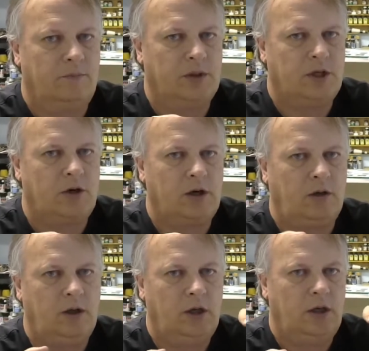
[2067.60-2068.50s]

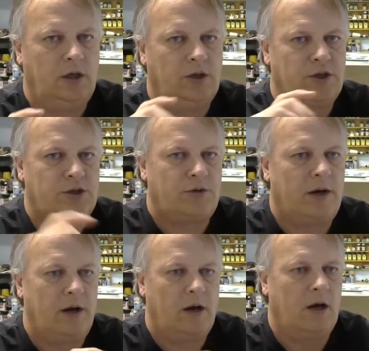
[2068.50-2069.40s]
material
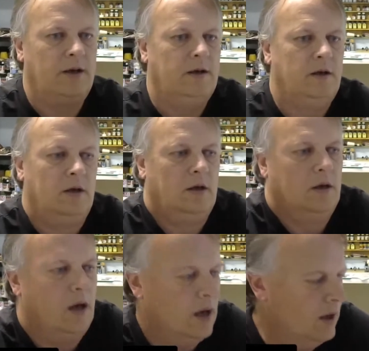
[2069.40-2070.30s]
straight on.
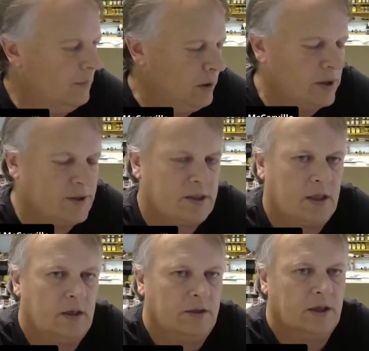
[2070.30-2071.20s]

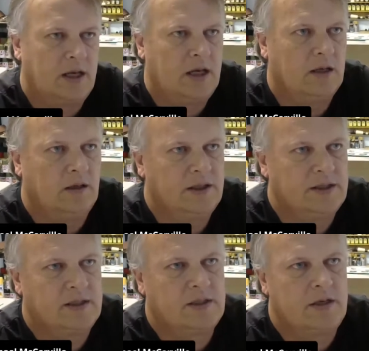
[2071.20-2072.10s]
Plus, the kit
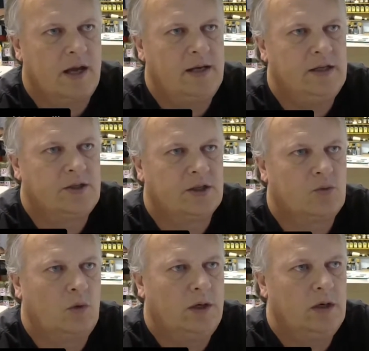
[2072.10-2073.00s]
lists 96
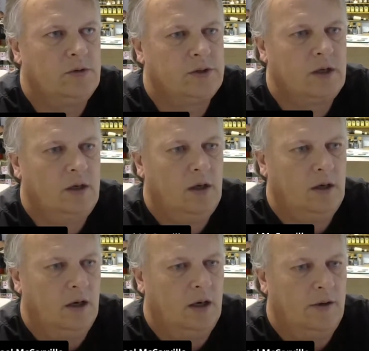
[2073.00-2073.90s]
windows.
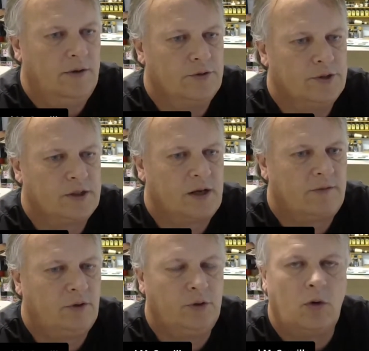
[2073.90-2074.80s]
There's
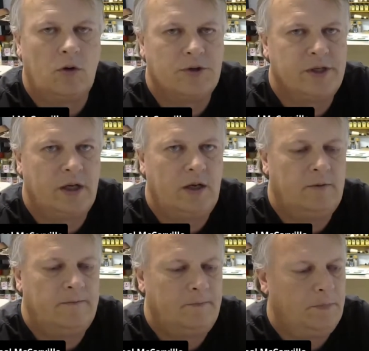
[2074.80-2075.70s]
several doors in
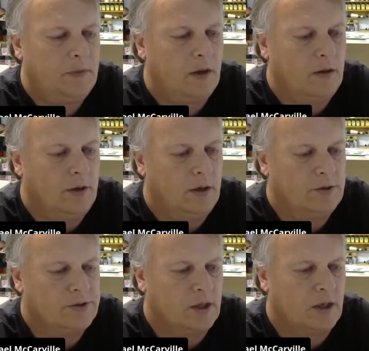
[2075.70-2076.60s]
it.
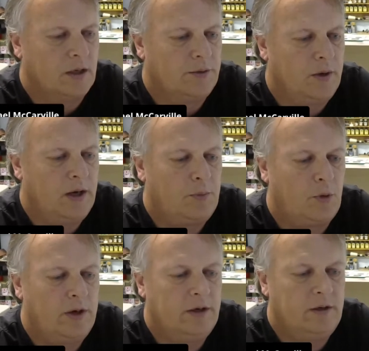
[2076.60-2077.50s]
There's a 3D
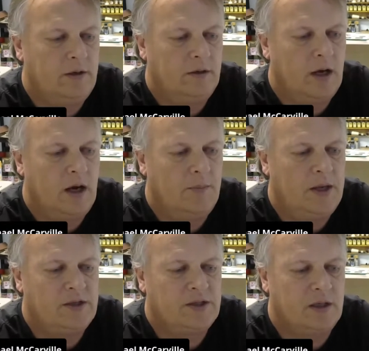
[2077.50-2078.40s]
printed
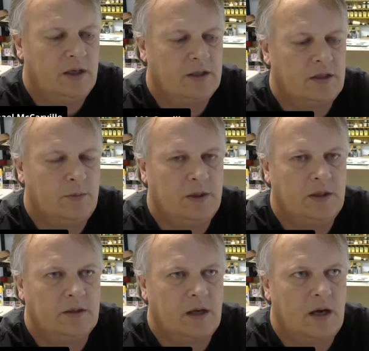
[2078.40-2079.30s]
piece that needs to
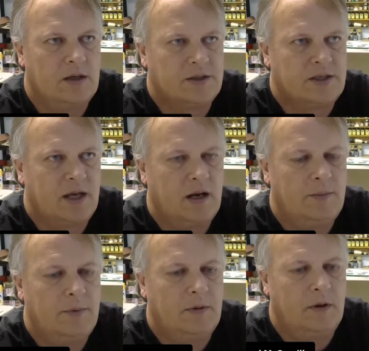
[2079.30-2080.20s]
be set
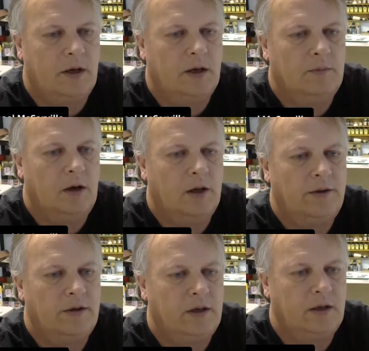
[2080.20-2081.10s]
up
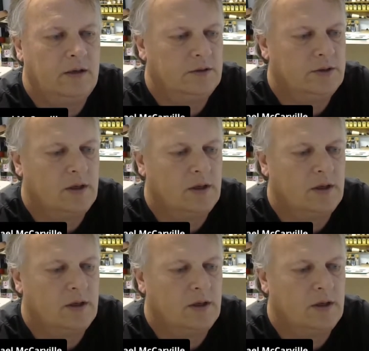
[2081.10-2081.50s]
on the